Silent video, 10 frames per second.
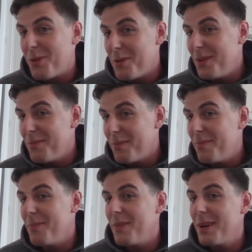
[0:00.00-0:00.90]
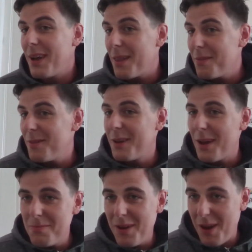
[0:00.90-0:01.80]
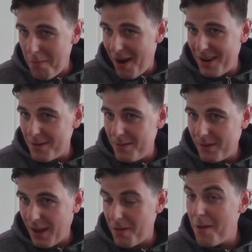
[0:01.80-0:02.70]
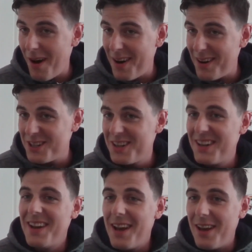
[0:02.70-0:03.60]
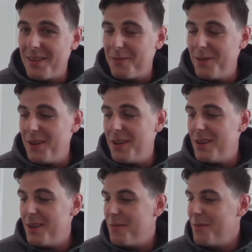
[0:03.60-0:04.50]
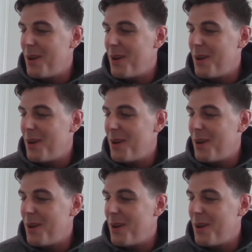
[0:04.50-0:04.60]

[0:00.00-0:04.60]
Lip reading: problem can emerge, and we